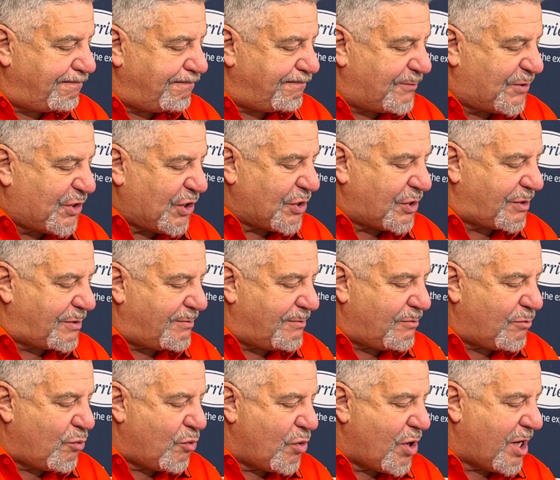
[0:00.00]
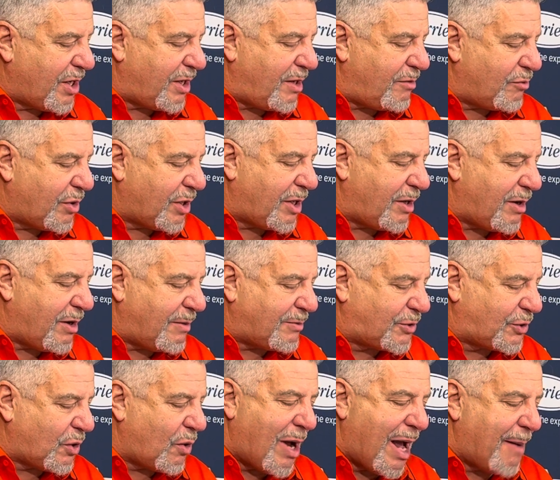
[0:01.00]
Just really, really
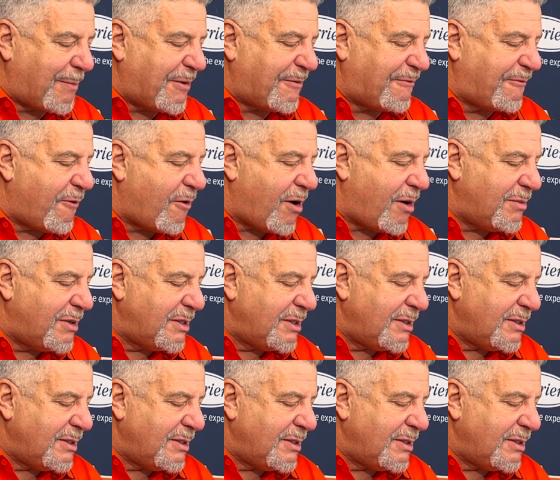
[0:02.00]
so happy for him.